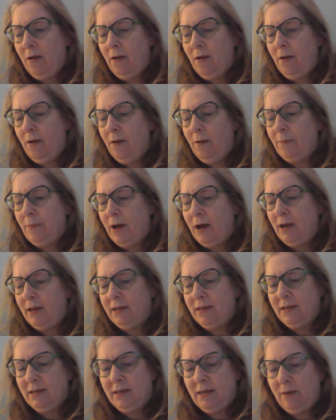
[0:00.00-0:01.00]
Um, I
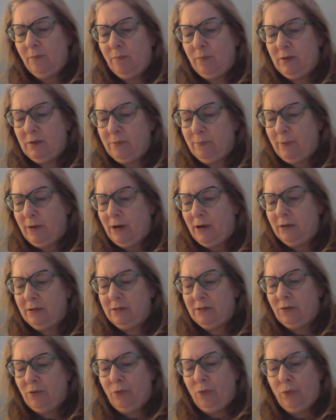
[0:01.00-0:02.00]
can keep this
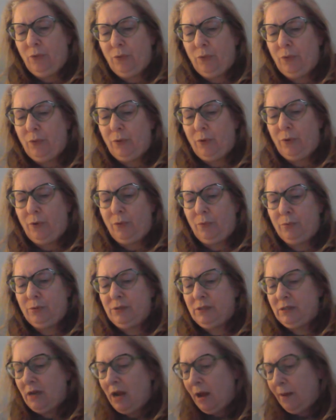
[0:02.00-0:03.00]
box or
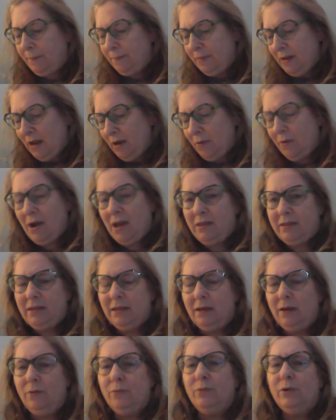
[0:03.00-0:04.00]
stop now. I
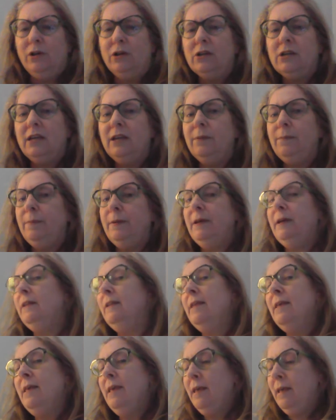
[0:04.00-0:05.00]
think I will keep it
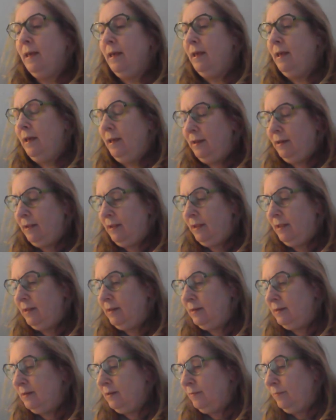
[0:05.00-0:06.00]
and
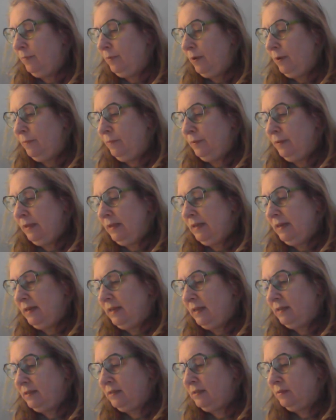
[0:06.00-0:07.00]
end probably
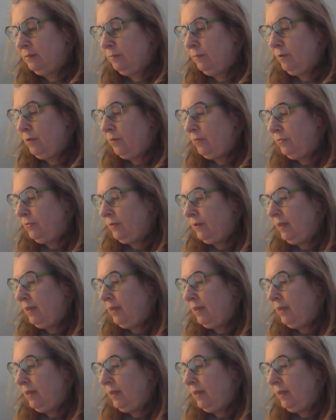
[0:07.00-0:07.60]
next month.